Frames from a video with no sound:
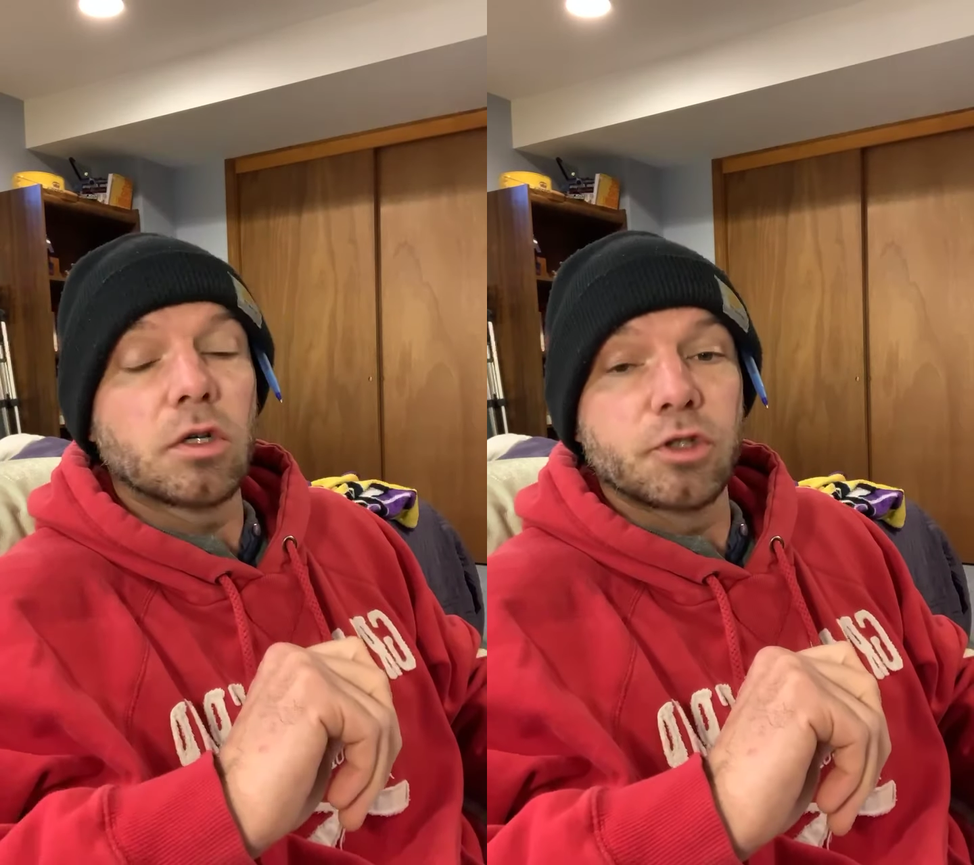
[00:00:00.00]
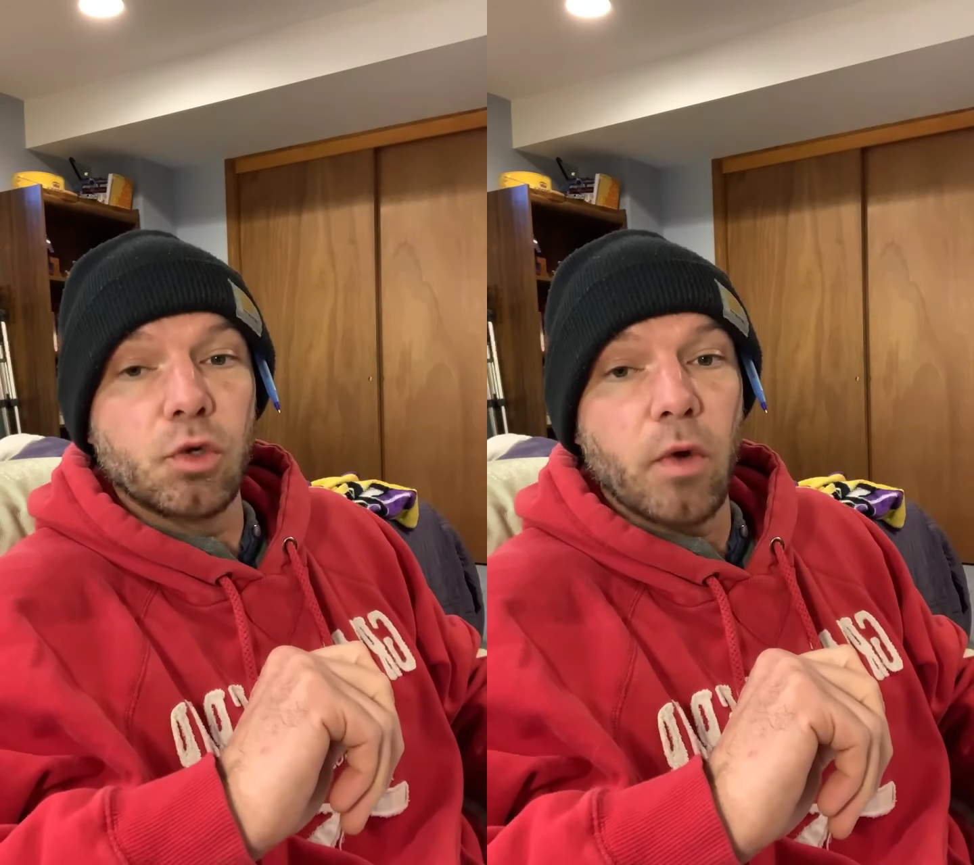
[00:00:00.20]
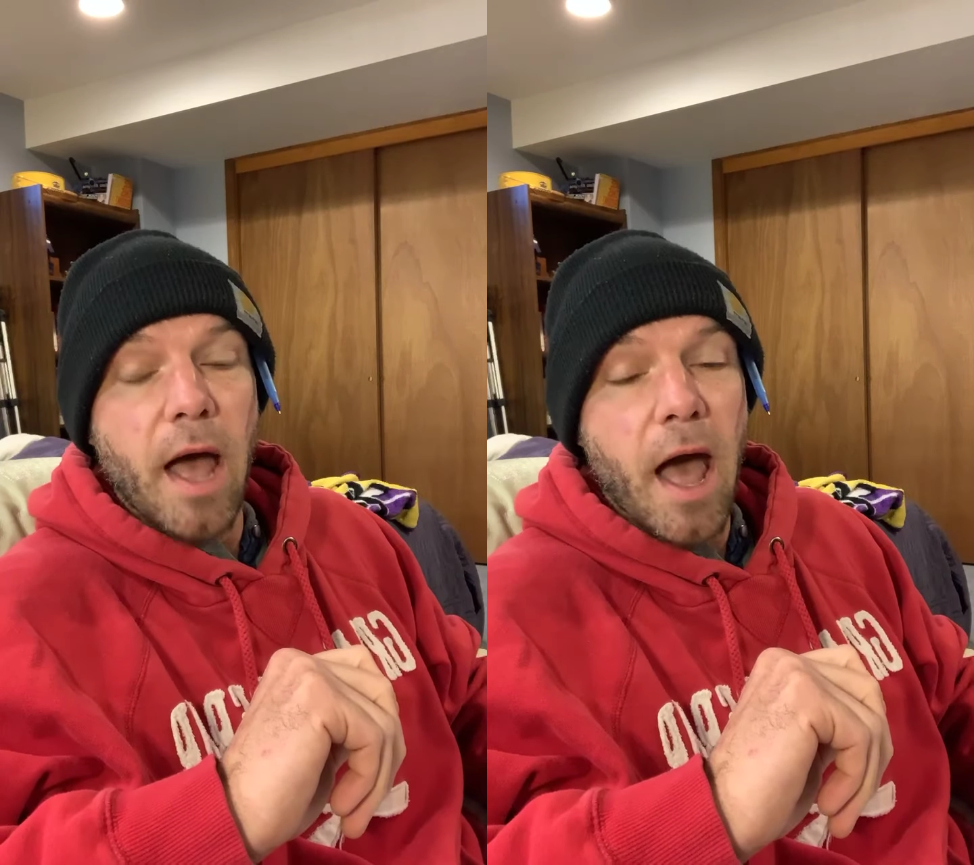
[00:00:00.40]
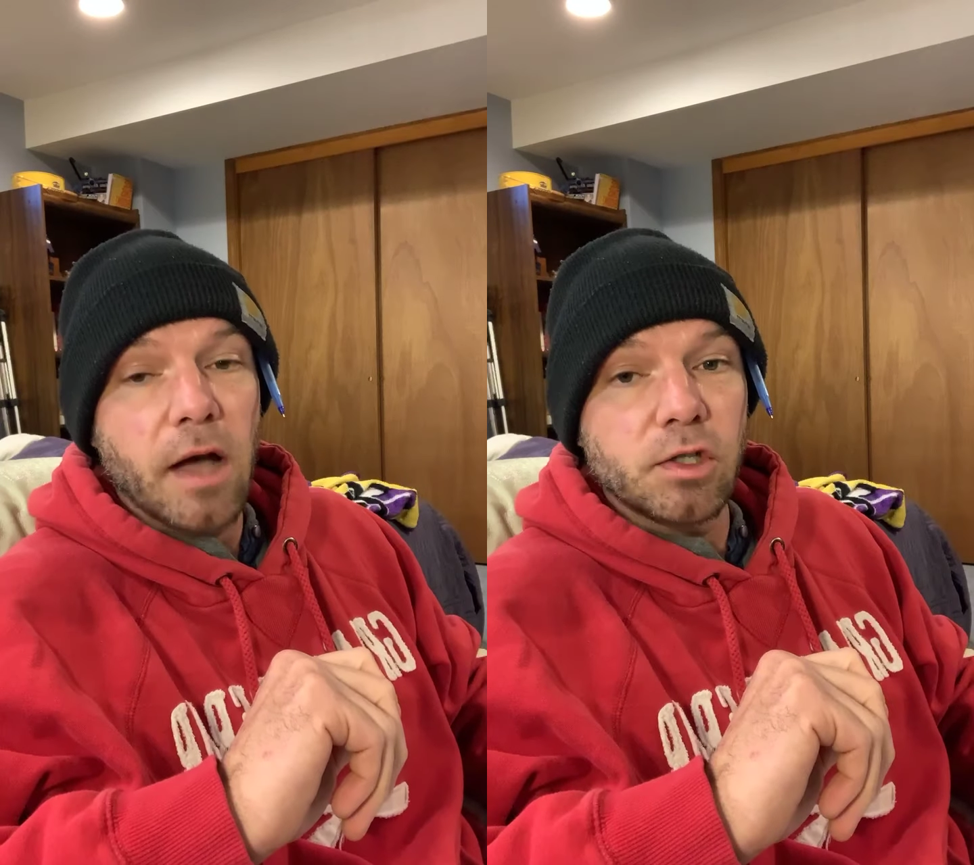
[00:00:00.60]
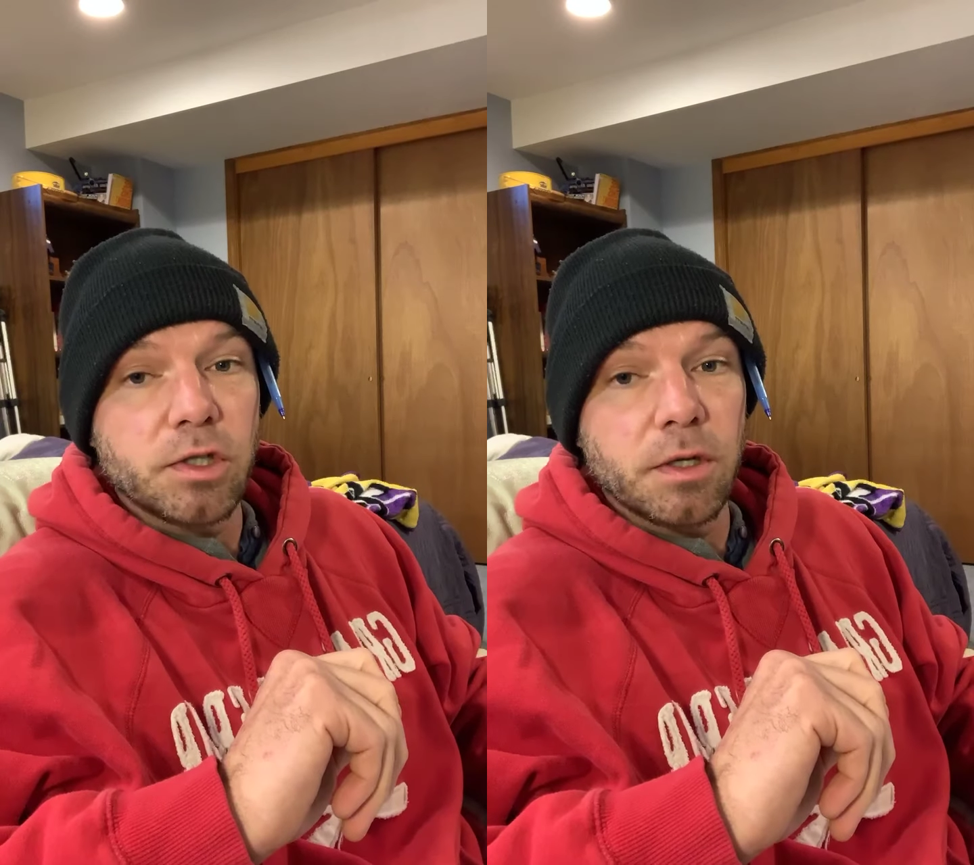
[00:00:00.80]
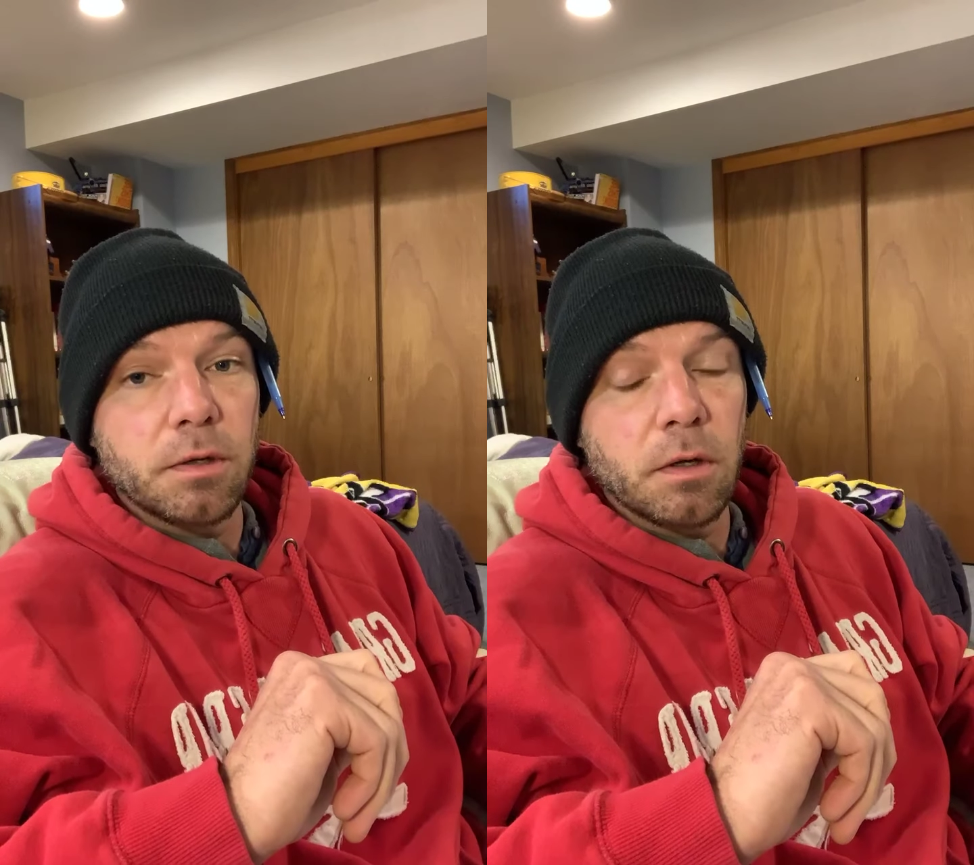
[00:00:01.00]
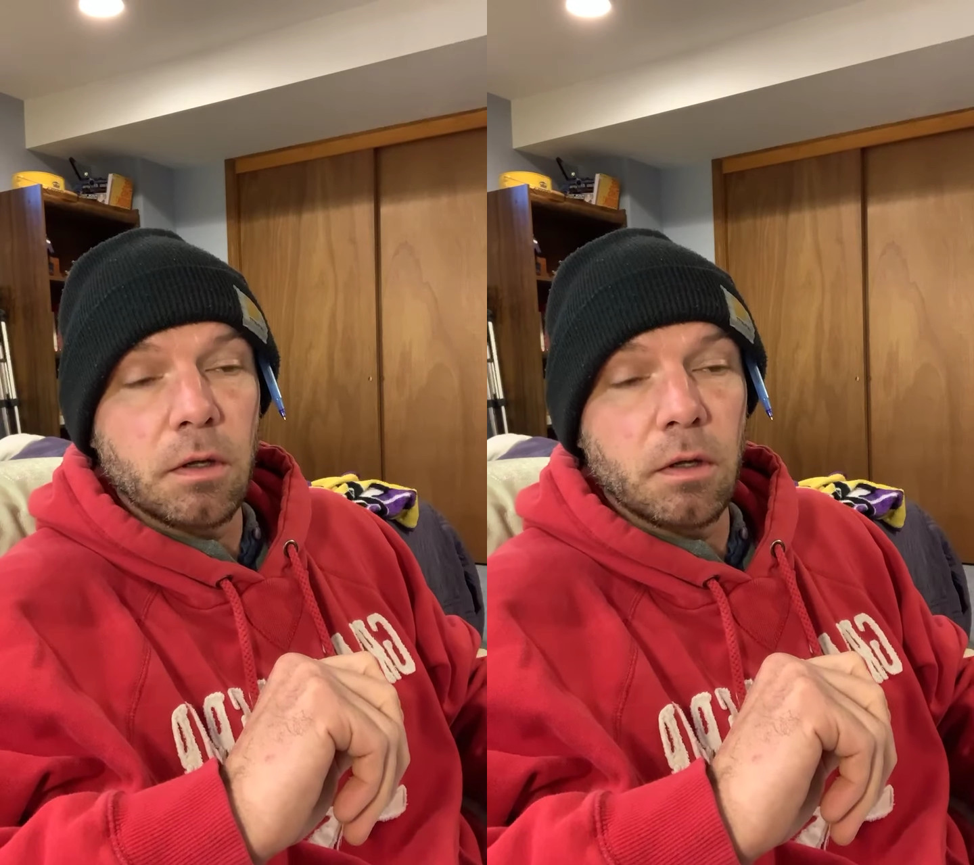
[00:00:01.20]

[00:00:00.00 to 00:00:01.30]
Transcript: to action.